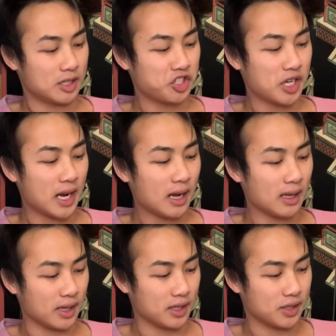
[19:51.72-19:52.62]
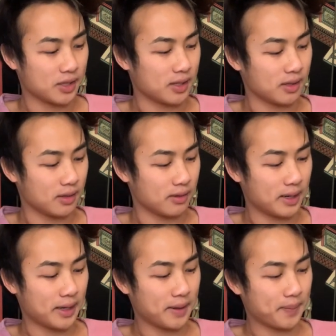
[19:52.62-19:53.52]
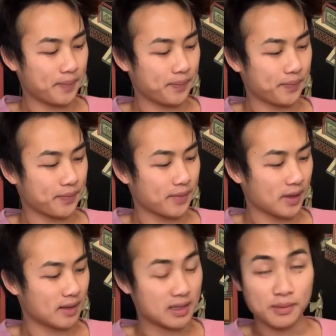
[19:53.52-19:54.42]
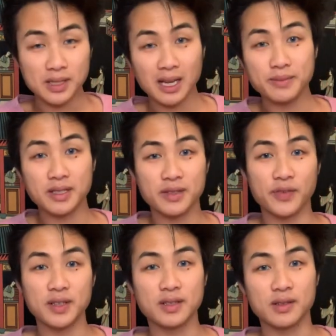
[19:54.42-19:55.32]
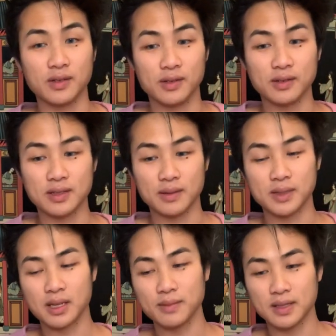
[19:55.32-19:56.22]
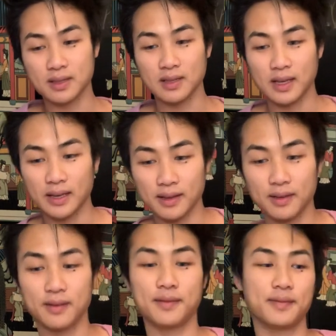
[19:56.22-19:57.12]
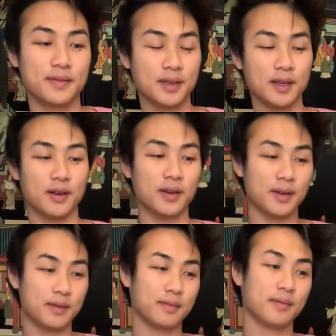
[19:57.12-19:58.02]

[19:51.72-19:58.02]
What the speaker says: challenge, right? Sometimes it's physical. Sometimes it's like, it